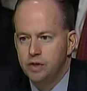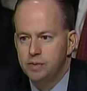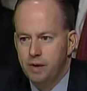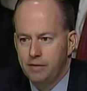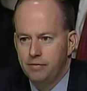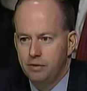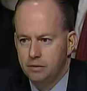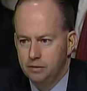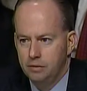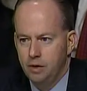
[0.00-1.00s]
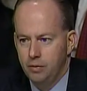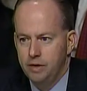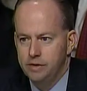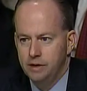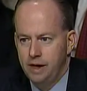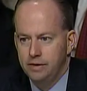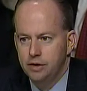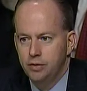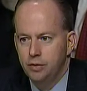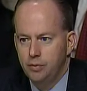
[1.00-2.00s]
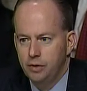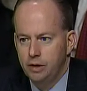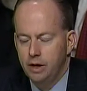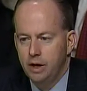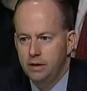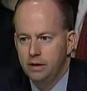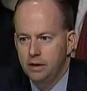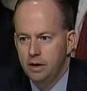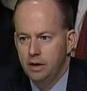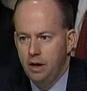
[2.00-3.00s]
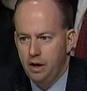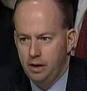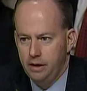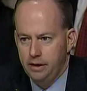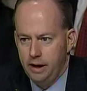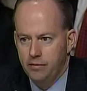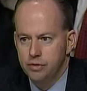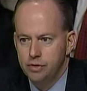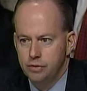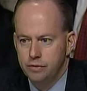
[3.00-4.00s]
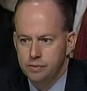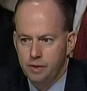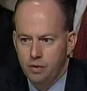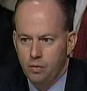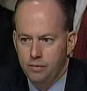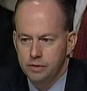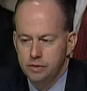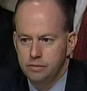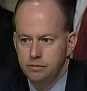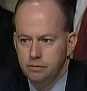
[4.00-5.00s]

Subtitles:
spot for a reason, not that you would put a gun on every serviceman or woman's